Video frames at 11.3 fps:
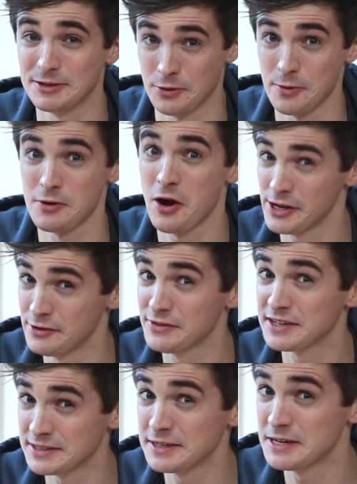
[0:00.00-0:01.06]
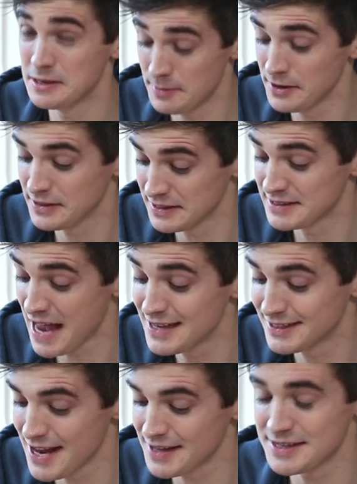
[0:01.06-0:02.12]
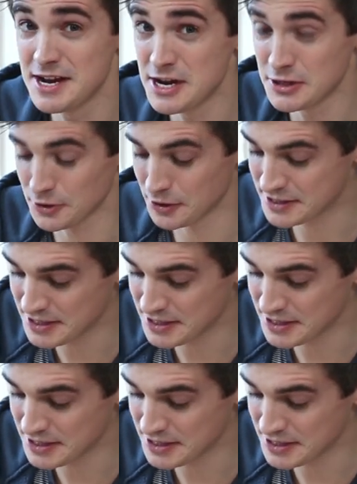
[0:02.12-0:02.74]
So I'm kind of excited about this taste test. So I'm gonna